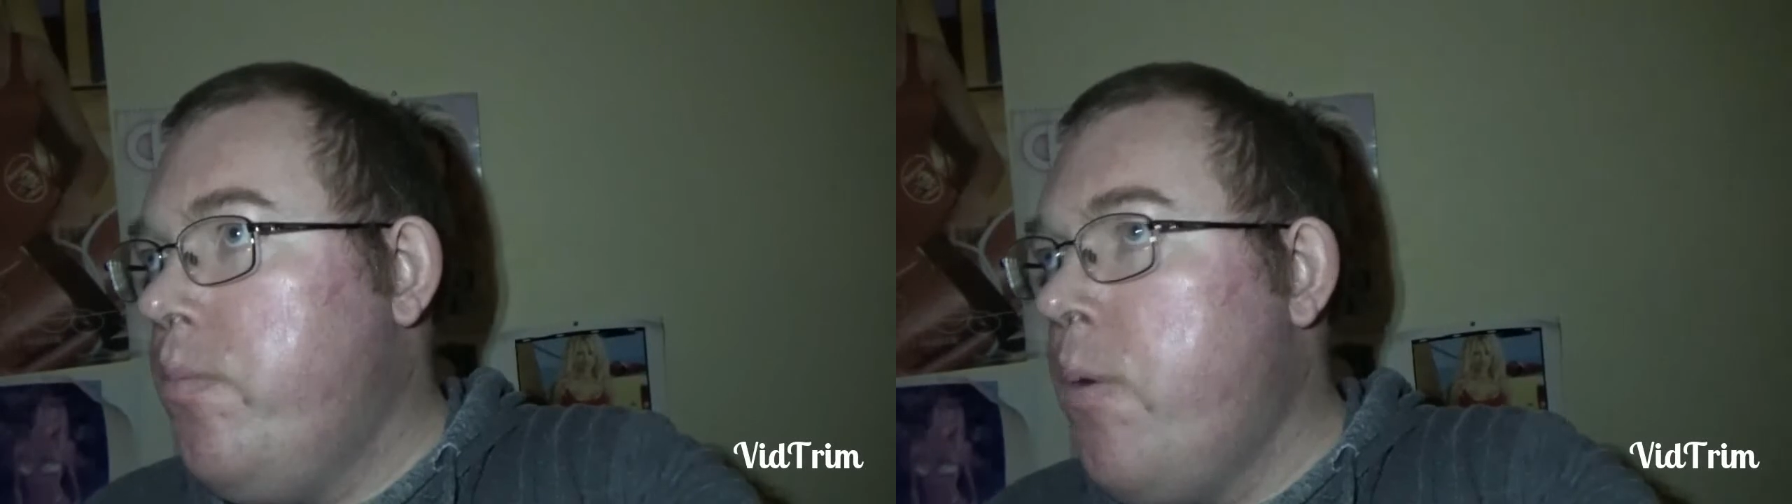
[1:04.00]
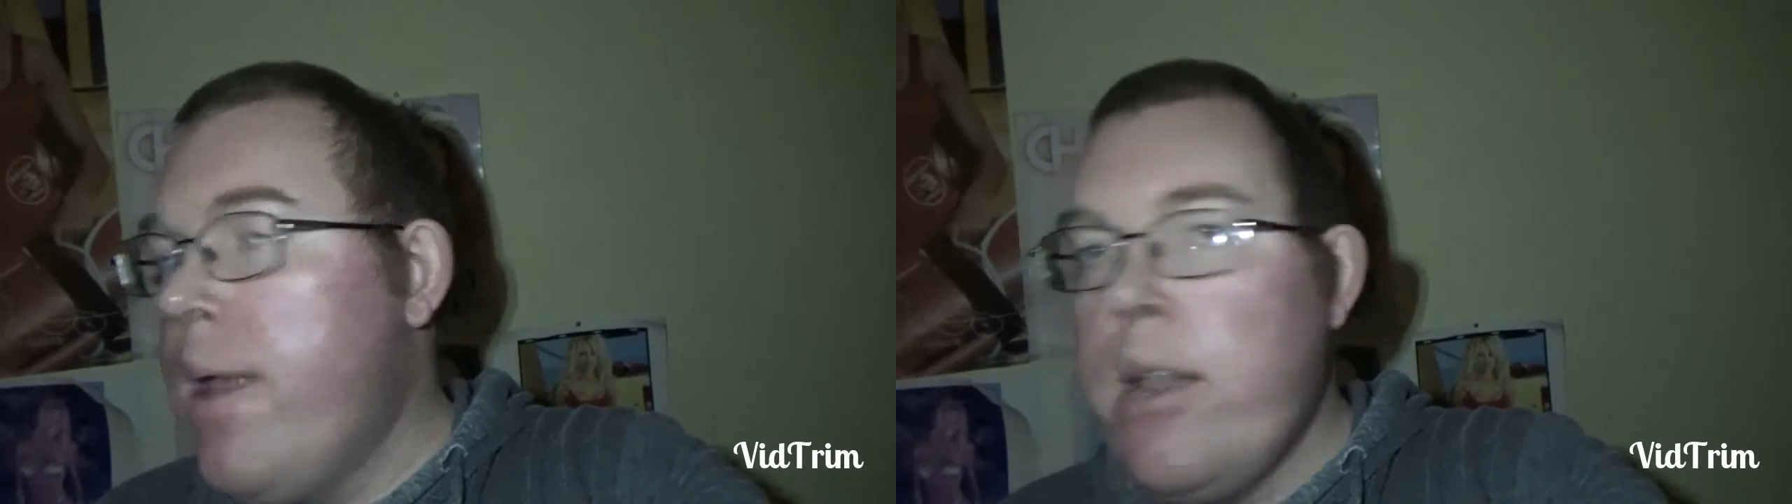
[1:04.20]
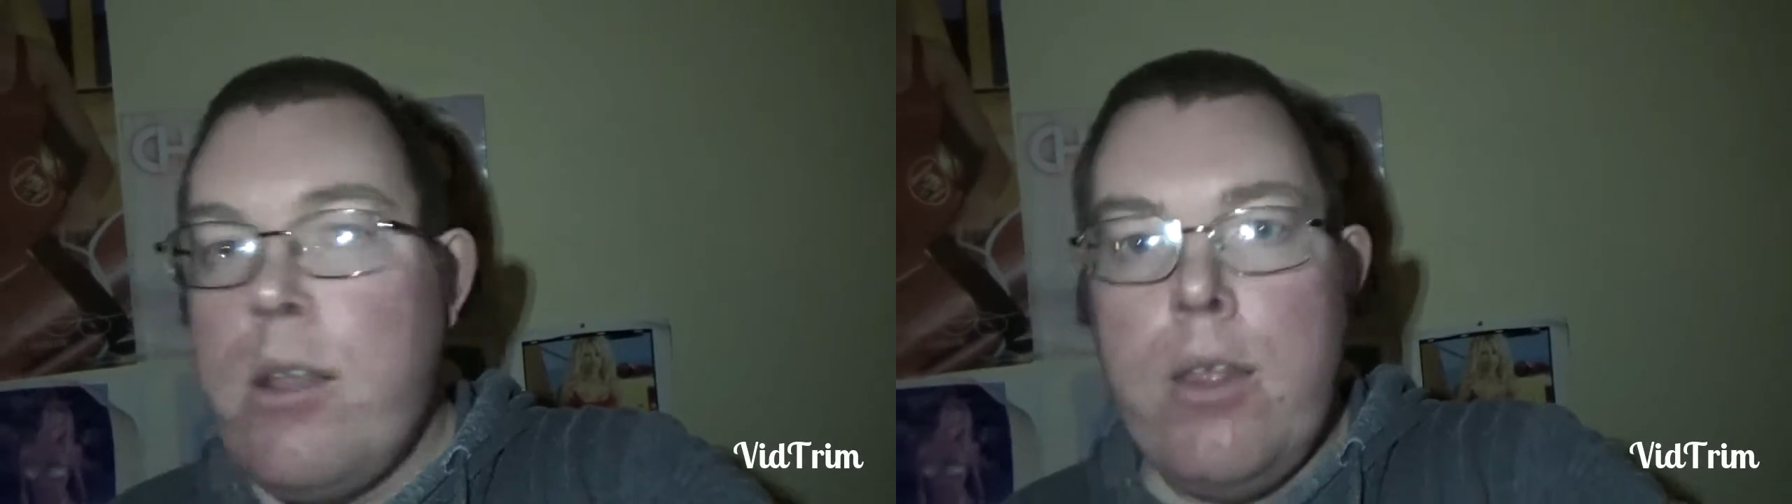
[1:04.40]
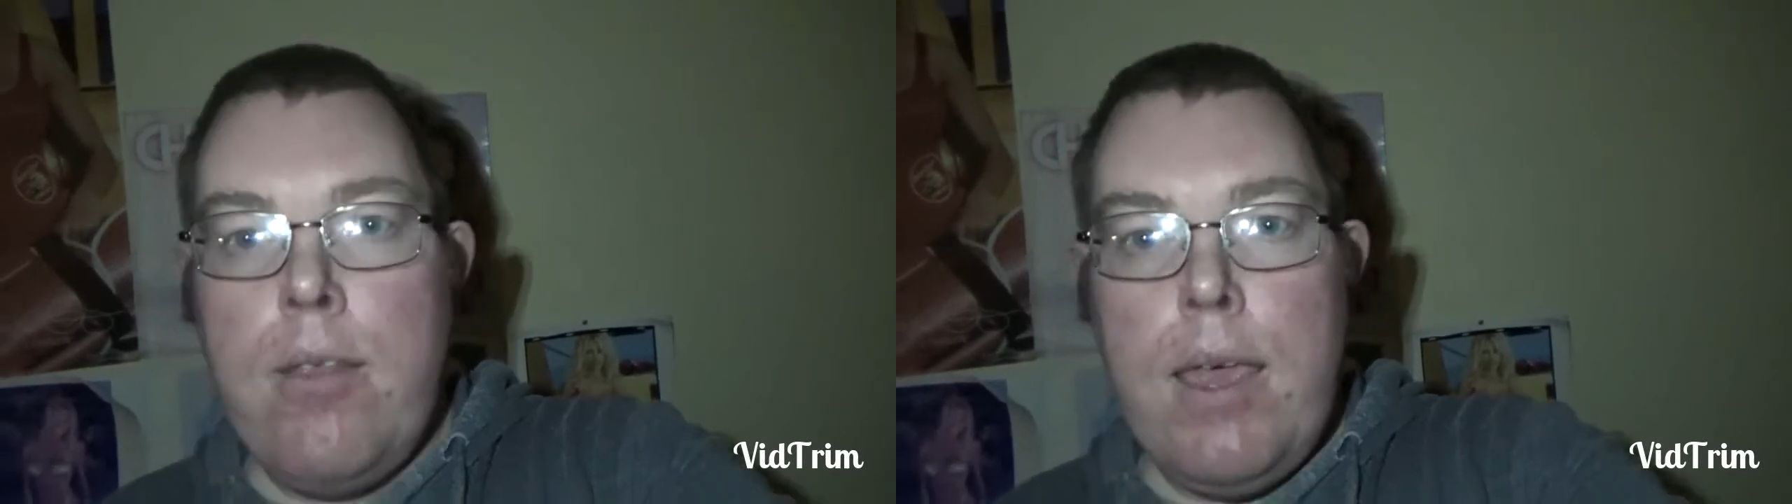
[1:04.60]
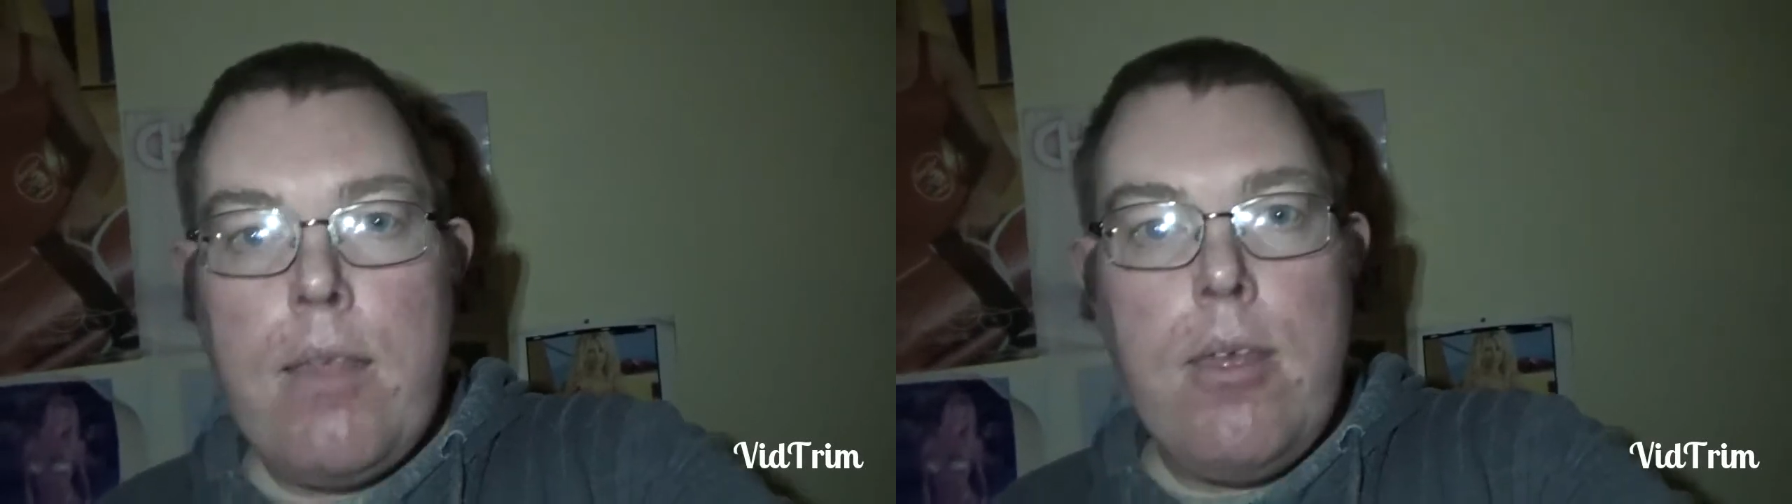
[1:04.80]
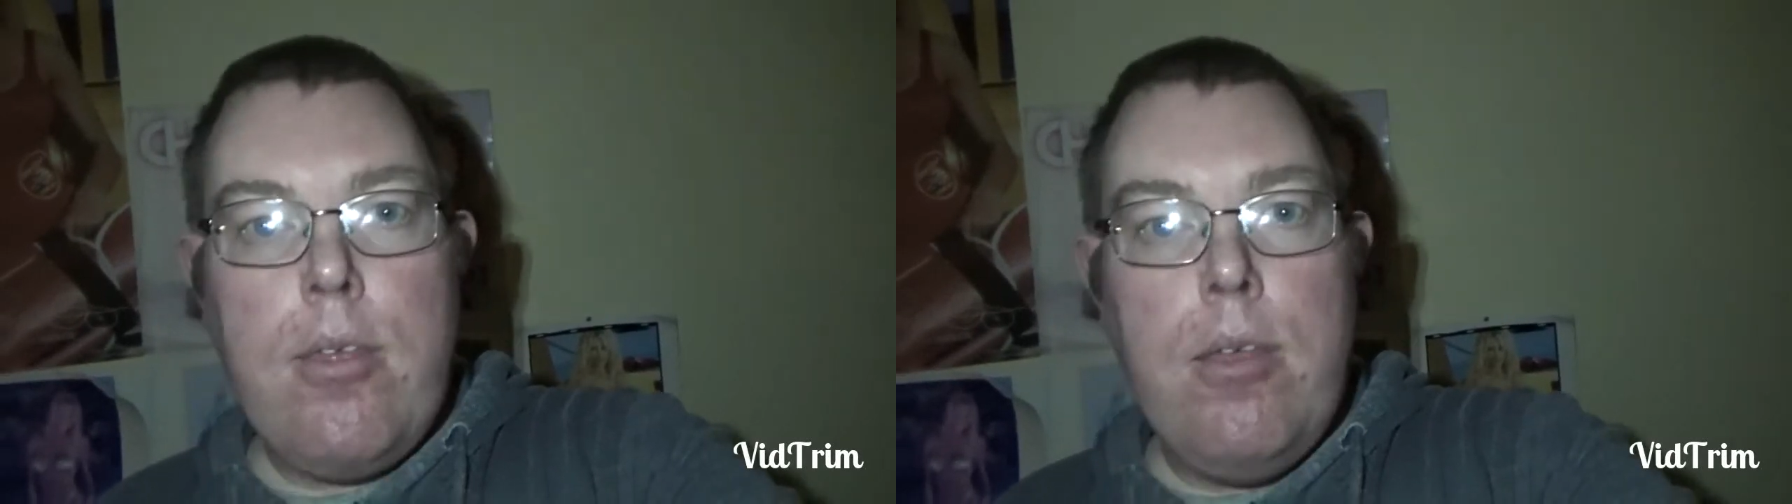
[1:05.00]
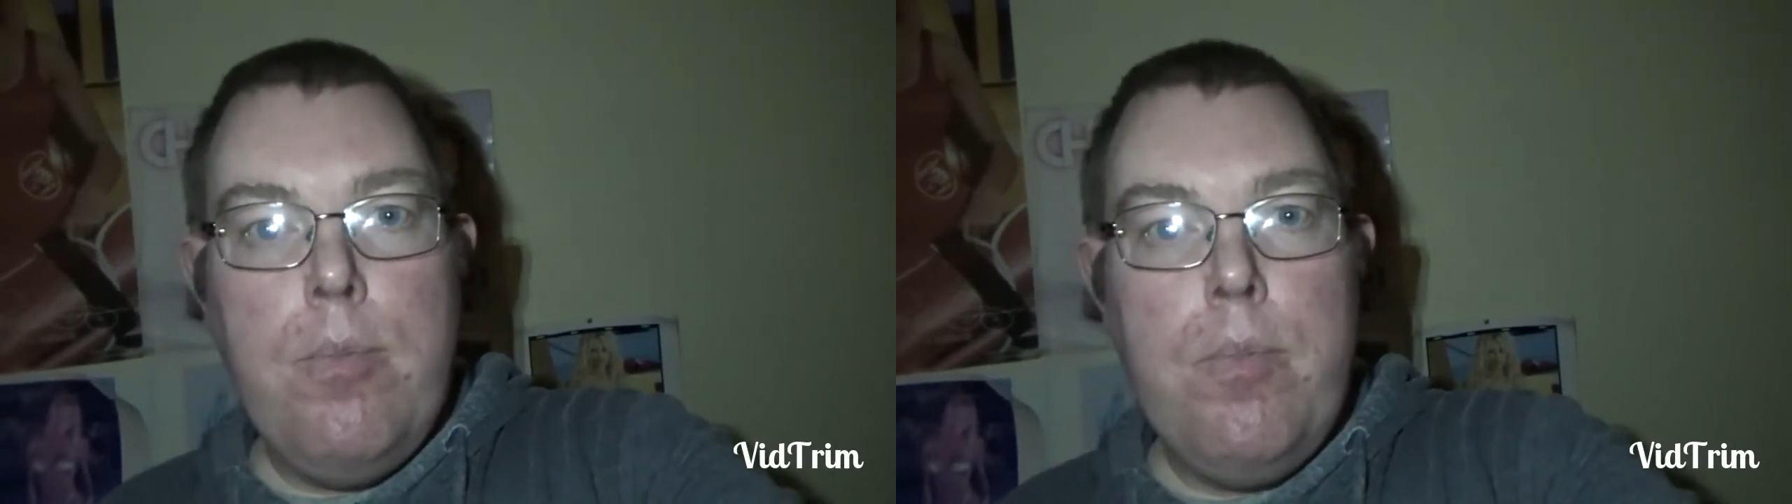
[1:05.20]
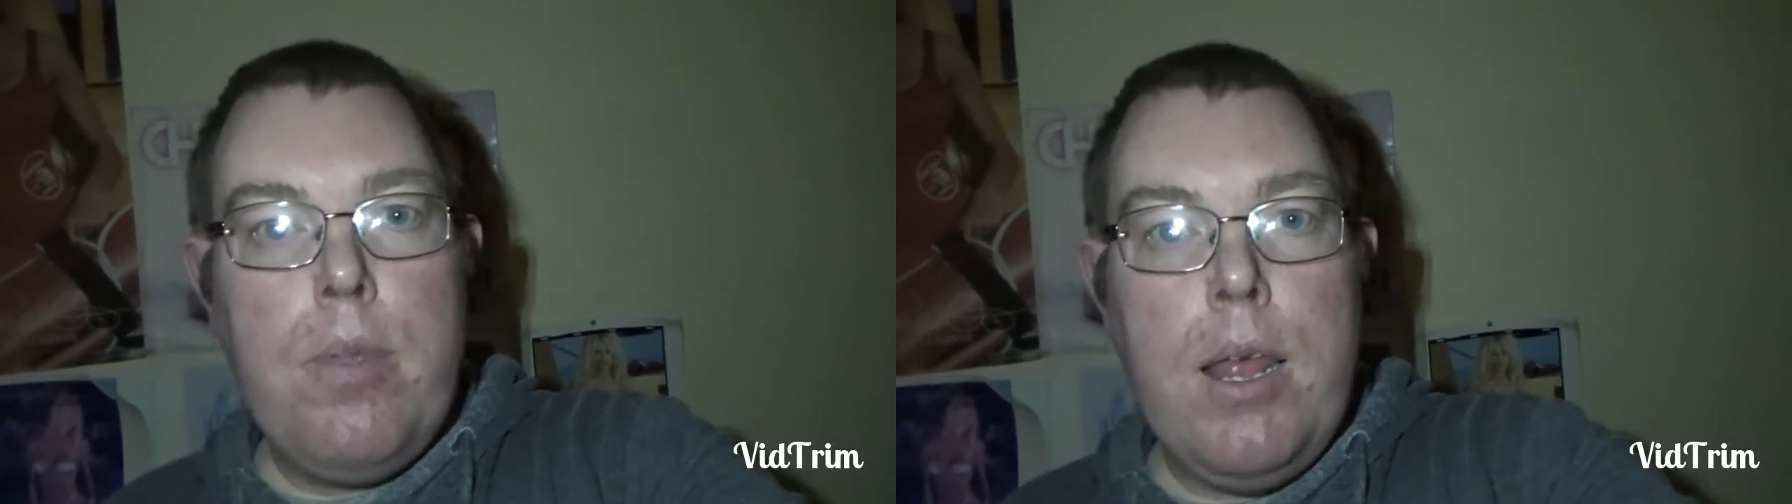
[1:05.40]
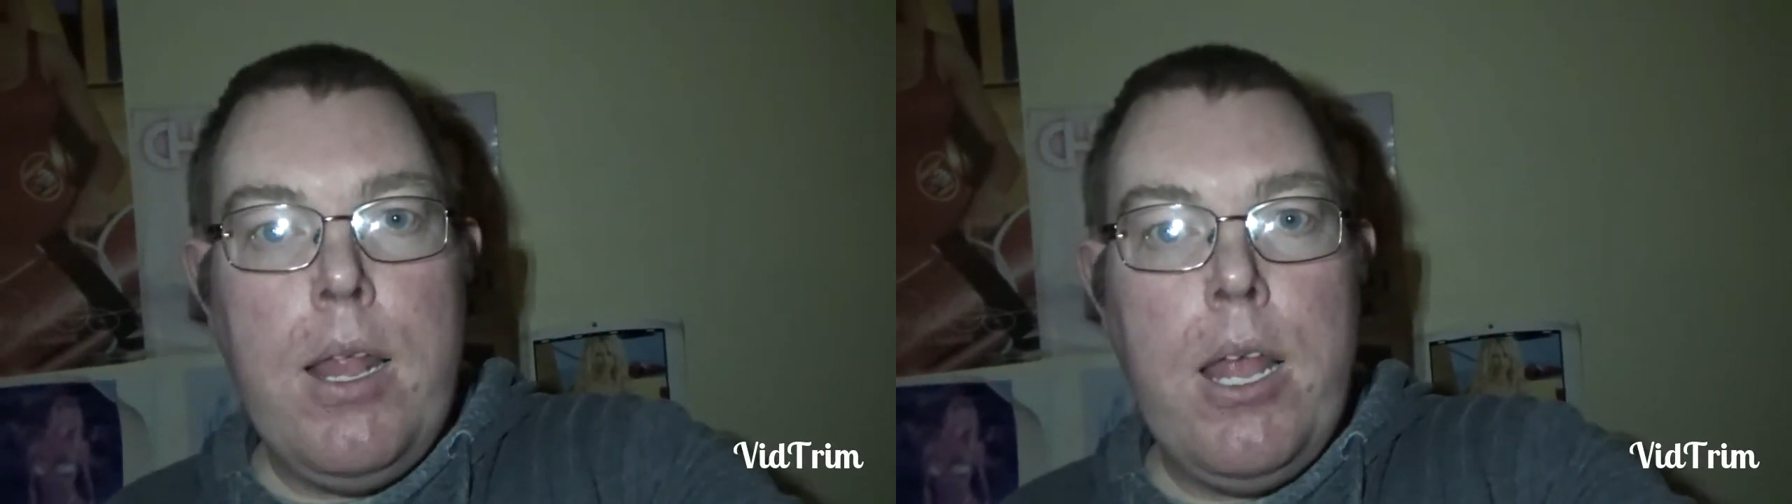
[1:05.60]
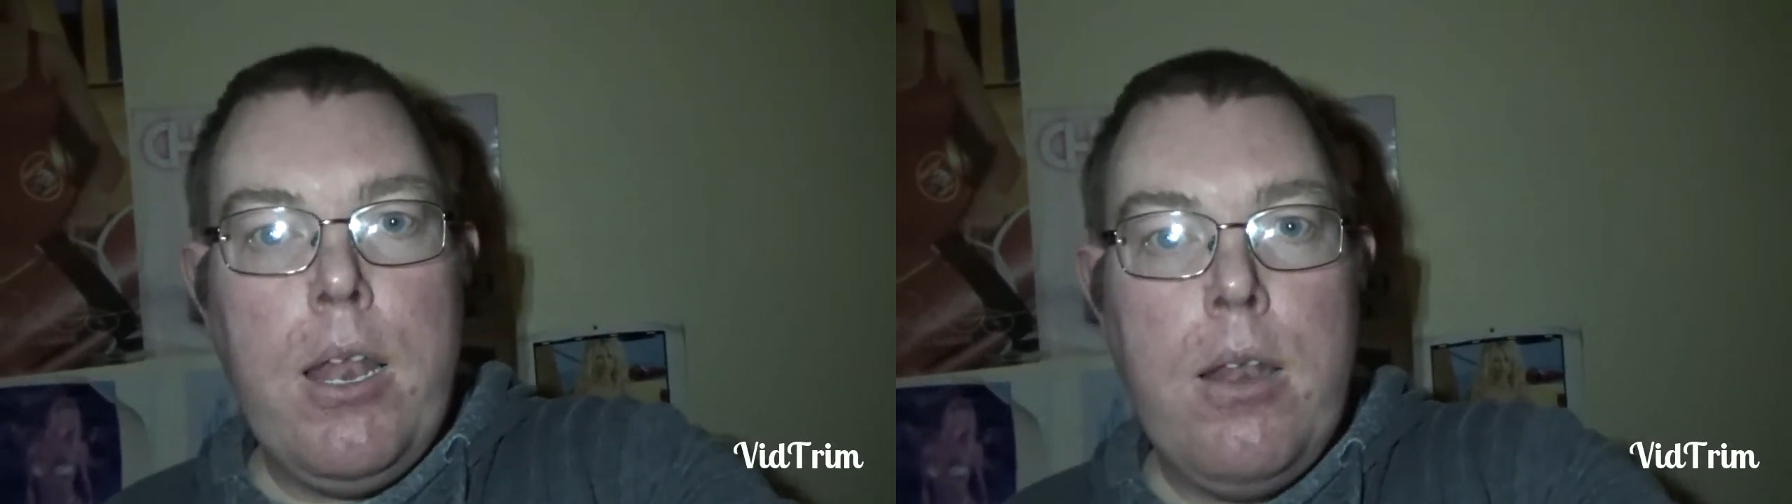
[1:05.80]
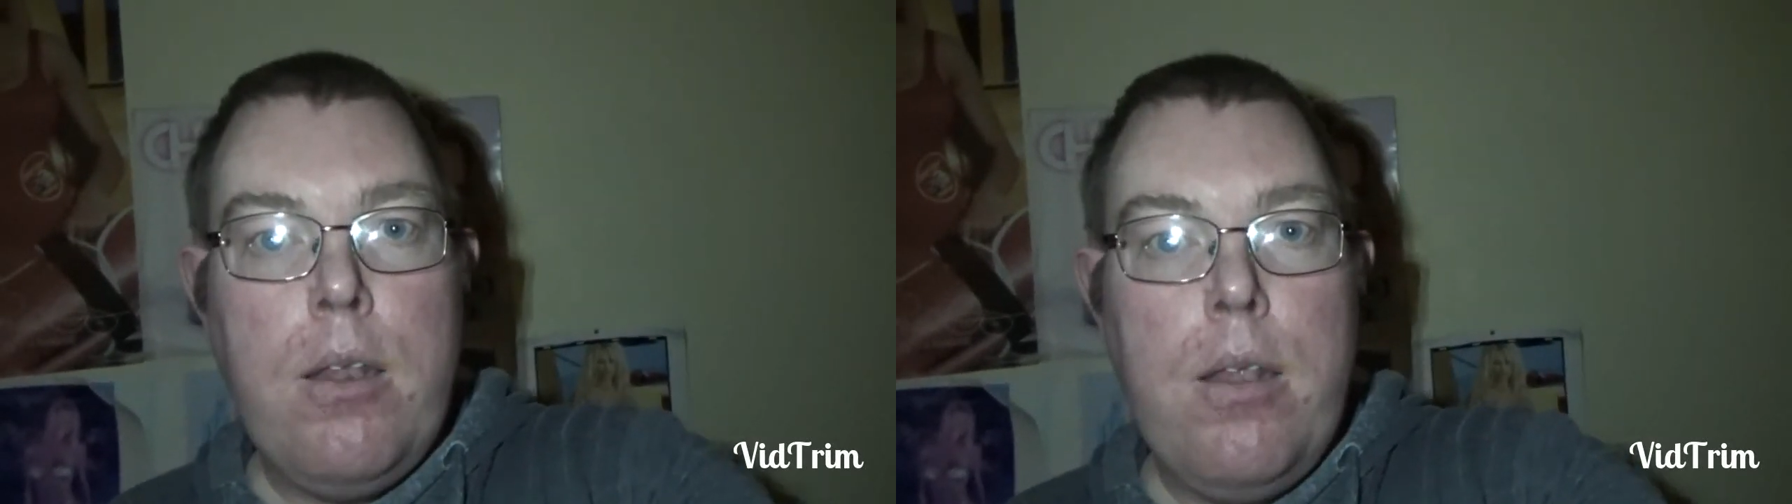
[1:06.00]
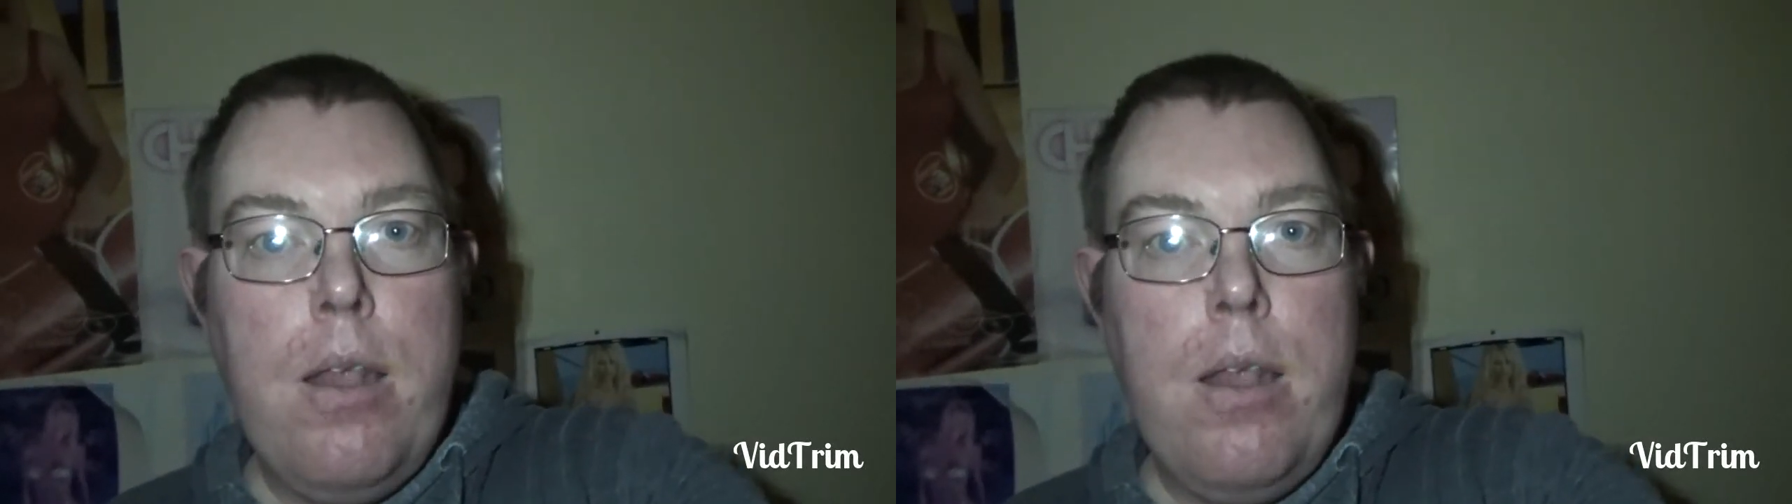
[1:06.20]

we went into the tier systems, and then